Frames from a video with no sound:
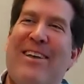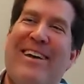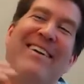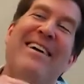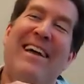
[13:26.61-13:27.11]

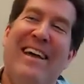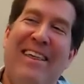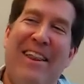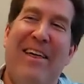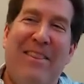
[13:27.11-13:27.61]
Like,
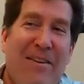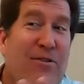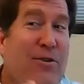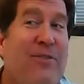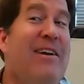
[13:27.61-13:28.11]
you know, like
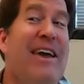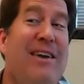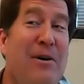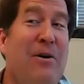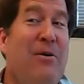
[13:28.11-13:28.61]
this could
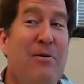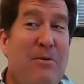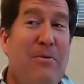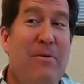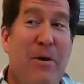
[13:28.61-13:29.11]
take
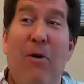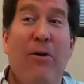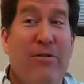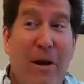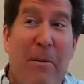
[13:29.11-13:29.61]
you the
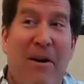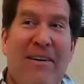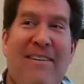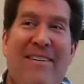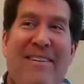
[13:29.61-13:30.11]
whole
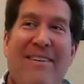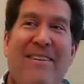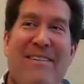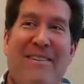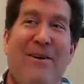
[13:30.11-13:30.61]
summer
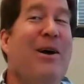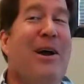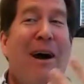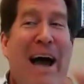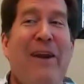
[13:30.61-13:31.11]
to do. You
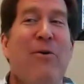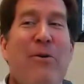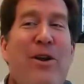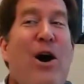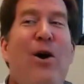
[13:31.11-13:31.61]
know, I
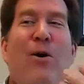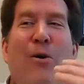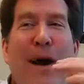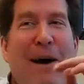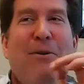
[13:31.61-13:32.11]
don't
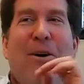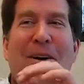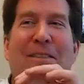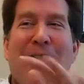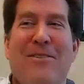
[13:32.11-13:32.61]
know how
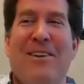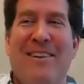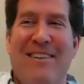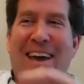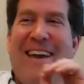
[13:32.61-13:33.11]
long this is going
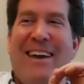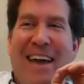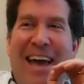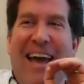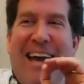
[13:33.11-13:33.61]
to take.
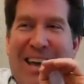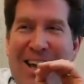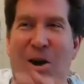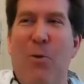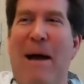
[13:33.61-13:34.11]

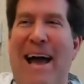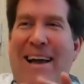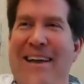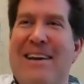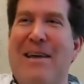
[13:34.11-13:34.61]
Go
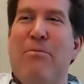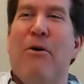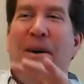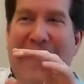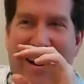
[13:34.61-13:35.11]
back and keep
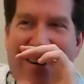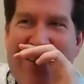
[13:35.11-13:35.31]
working.